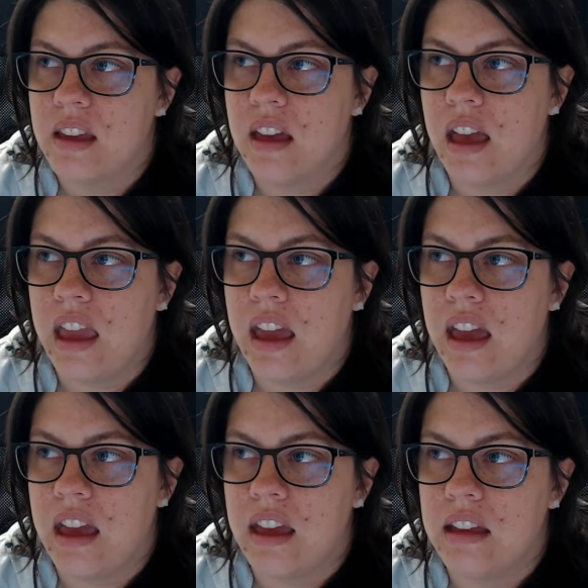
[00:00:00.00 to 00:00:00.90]

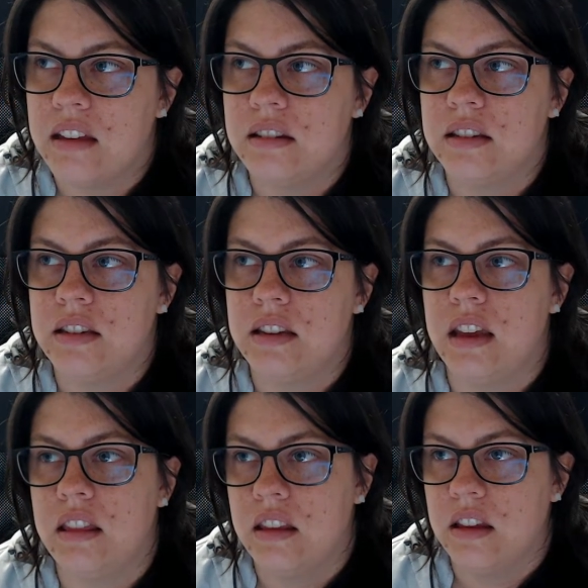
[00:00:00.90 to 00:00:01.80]
and
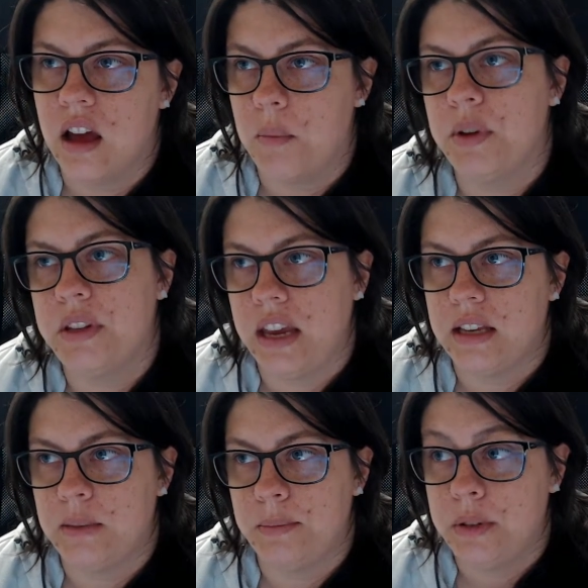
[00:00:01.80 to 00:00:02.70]
in the couple
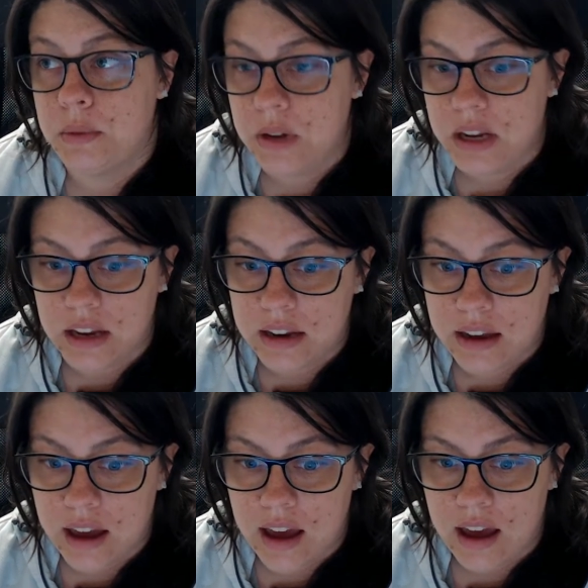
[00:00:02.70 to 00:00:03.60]
days between
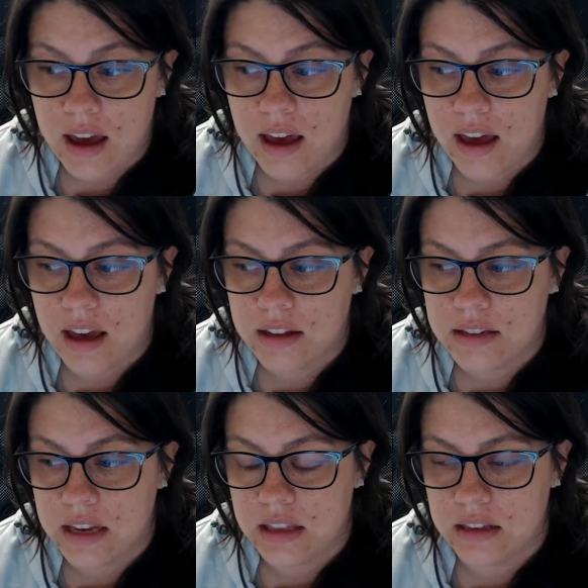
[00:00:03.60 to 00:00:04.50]

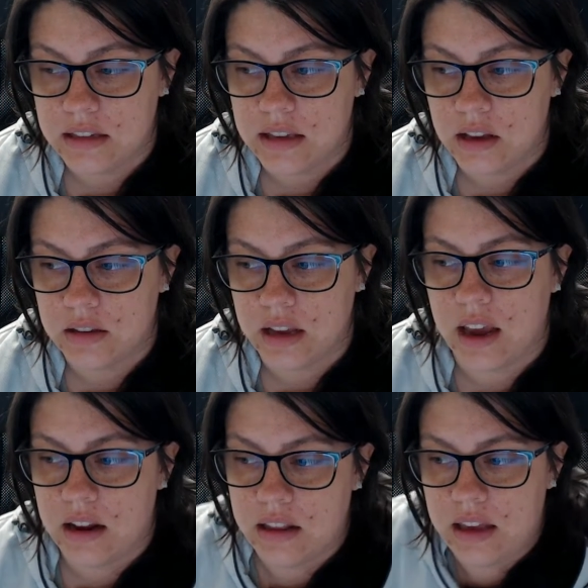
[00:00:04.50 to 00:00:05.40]
taking the cells, I
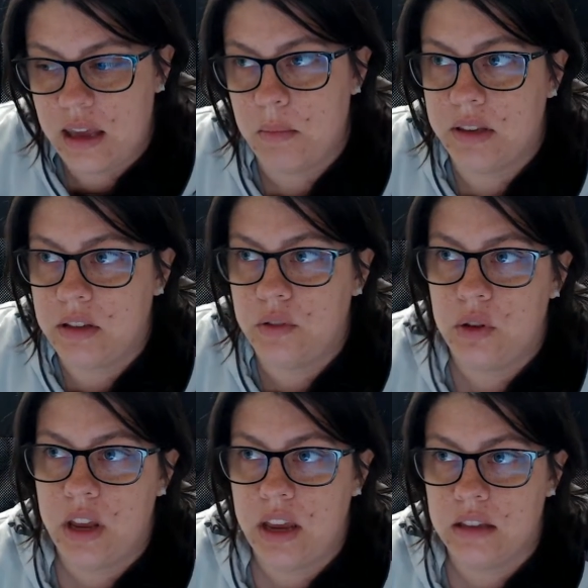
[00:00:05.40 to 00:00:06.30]
kind of like gave myself 2
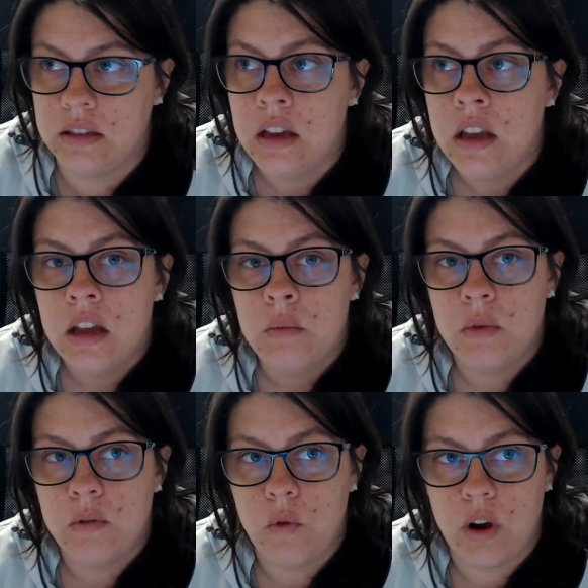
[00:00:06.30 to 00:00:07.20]
days
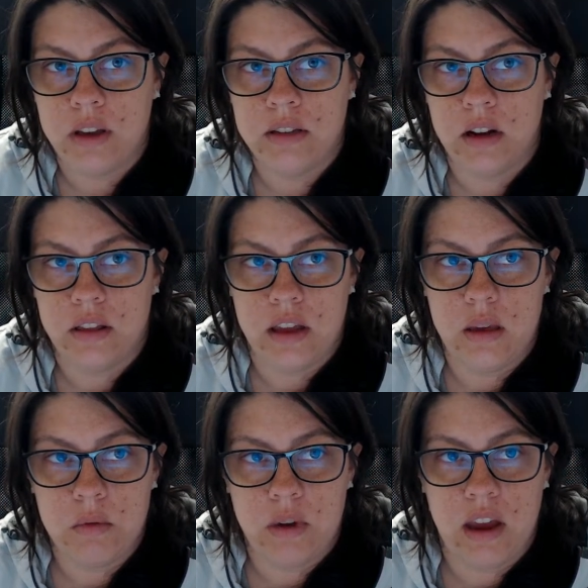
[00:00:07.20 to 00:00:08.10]
before I started the
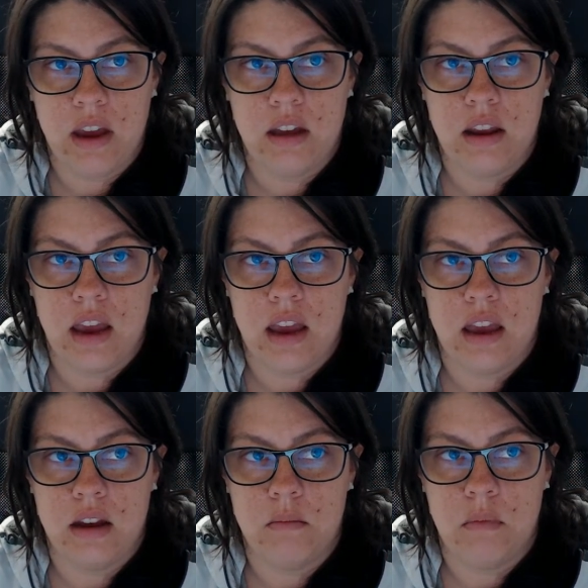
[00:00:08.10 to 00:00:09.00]
IMURAN,
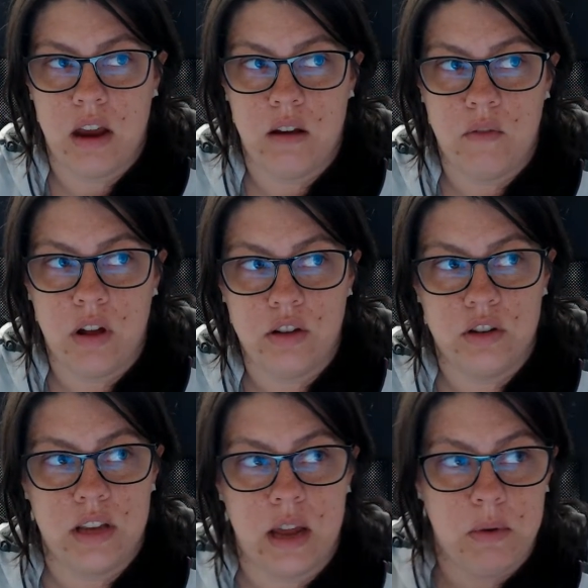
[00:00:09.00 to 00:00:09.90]
and my
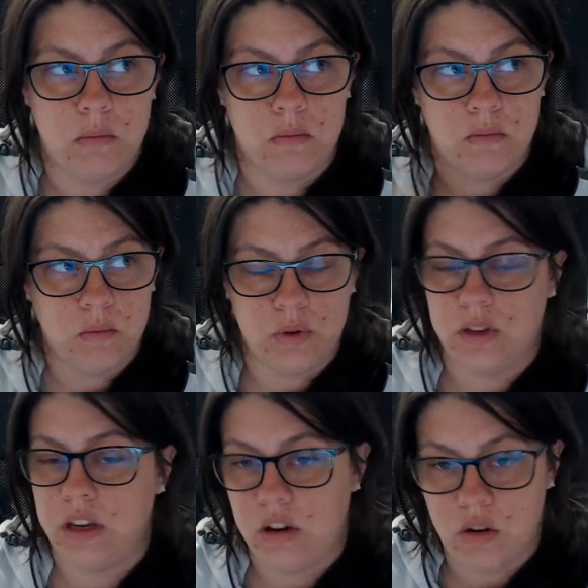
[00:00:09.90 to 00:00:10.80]
nephrologist was
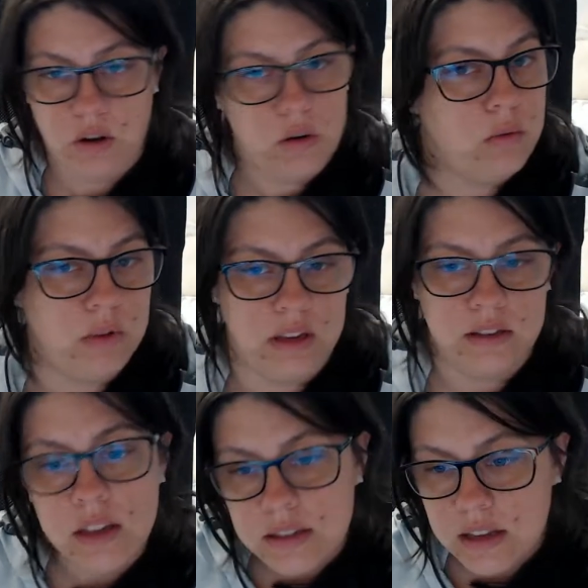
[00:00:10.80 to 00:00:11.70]
like, I know you're really
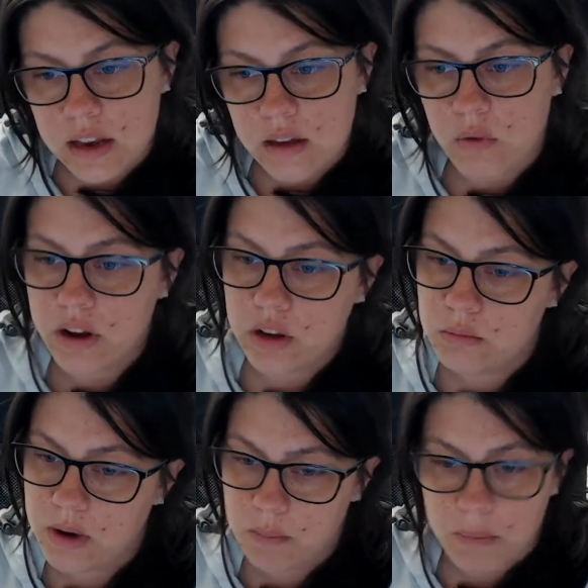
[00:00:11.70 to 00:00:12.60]
sensitive. Why don't you
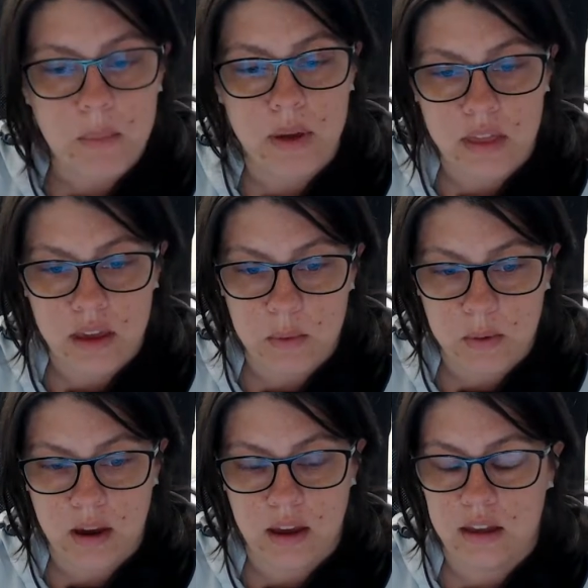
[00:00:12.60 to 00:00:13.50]
ramp up on the
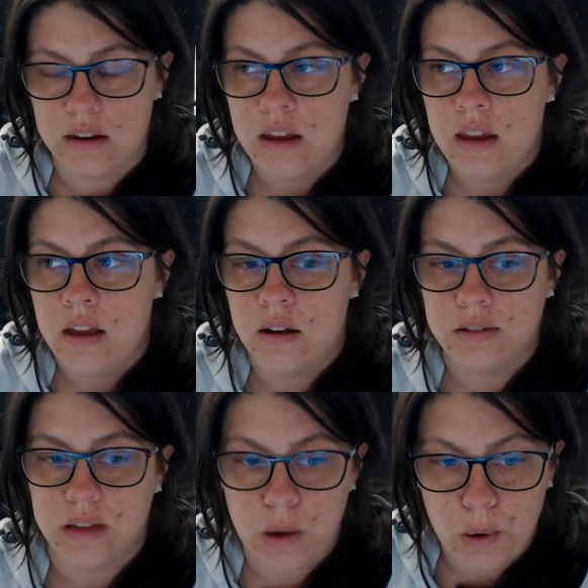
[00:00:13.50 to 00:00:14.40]
IMURAN? I was
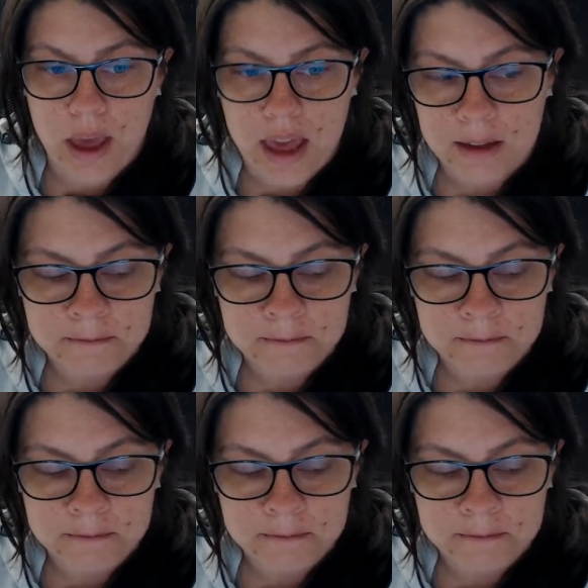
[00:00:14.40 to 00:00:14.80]
like, okay.